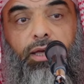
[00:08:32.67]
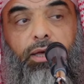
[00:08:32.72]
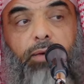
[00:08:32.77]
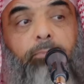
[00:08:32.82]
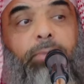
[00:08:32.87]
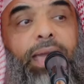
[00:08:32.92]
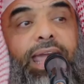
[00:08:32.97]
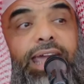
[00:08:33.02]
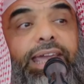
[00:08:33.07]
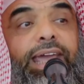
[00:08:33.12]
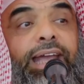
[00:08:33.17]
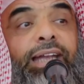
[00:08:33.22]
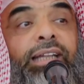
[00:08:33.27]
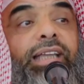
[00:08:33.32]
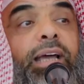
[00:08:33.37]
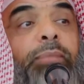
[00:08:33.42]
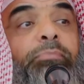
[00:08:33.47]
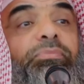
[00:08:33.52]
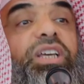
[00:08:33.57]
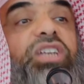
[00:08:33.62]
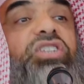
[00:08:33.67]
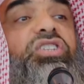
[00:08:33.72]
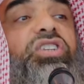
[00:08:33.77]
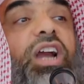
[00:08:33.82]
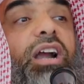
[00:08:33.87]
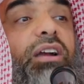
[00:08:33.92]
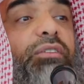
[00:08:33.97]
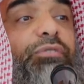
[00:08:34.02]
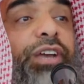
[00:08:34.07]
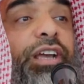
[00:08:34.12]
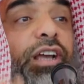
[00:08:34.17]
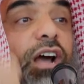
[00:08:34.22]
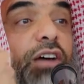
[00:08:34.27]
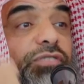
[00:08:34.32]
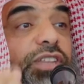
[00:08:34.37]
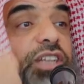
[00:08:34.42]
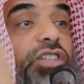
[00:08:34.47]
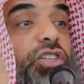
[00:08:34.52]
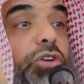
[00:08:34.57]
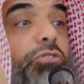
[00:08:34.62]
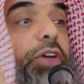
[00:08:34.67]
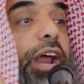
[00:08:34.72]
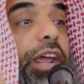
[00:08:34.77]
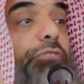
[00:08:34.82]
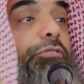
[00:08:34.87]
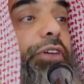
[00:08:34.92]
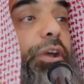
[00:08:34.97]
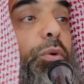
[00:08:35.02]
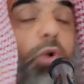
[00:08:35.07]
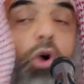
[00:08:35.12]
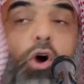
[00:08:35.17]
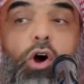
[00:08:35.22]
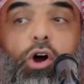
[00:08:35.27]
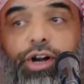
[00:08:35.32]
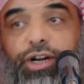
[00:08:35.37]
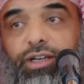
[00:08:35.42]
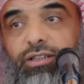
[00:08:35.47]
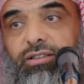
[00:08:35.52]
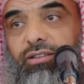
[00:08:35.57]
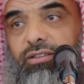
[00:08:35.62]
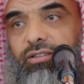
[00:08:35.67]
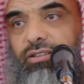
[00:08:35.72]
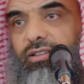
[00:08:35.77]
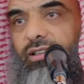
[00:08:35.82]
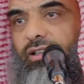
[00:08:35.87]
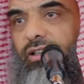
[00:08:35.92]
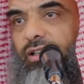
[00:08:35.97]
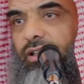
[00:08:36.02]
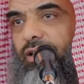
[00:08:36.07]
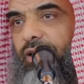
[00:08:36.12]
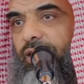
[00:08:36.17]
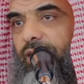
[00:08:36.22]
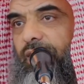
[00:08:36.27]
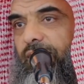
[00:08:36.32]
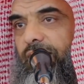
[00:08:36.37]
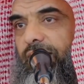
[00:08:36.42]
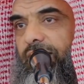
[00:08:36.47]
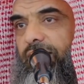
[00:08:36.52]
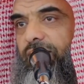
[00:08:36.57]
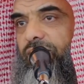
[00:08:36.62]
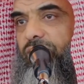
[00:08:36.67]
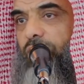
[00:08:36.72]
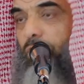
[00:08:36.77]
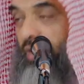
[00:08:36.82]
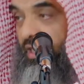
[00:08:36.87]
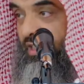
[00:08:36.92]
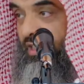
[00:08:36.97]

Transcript: making them deserving of this great reward. So he